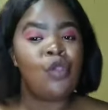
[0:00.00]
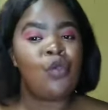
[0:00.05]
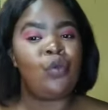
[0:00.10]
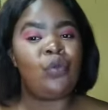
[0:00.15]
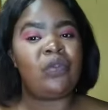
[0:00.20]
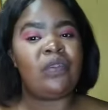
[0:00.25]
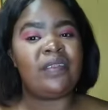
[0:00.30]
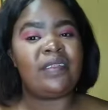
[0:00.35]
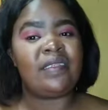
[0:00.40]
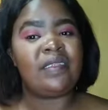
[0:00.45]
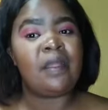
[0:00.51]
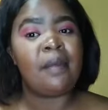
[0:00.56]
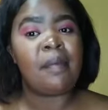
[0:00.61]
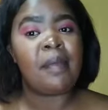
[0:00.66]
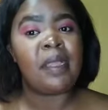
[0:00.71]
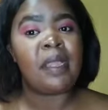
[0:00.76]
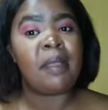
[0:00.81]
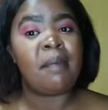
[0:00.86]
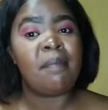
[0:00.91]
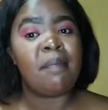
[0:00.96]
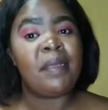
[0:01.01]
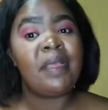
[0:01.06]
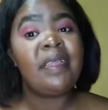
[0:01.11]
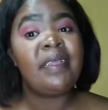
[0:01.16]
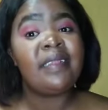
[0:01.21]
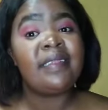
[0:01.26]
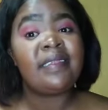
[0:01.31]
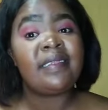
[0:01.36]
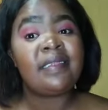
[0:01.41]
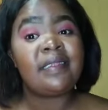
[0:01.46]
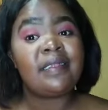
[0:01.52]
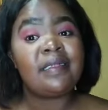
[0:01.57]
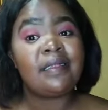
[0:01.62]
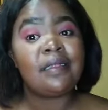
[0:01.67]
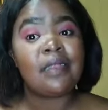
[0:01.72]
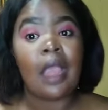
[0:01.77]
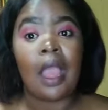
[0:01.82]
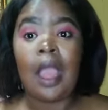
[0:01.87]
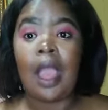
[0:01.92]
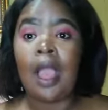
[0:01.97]
you're disturbing a peace.
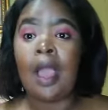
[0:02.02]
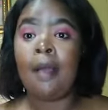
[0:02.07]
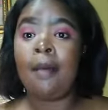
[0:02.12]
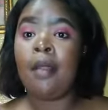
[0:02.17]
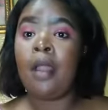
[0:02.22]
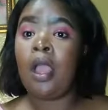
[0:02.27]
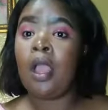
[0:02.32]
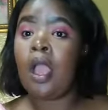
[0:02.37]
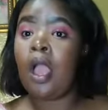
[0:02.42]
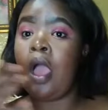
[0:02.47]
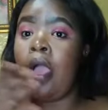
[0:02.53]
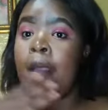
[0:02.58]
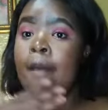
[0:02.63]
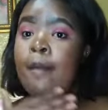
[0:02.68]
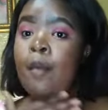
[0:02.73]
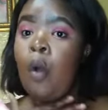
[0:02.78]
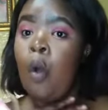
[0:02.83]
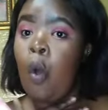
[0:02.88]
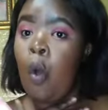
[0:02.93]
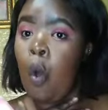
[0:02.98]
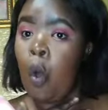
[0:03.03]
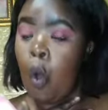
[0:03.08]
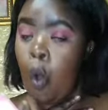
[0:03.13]
I'm like, Aibo.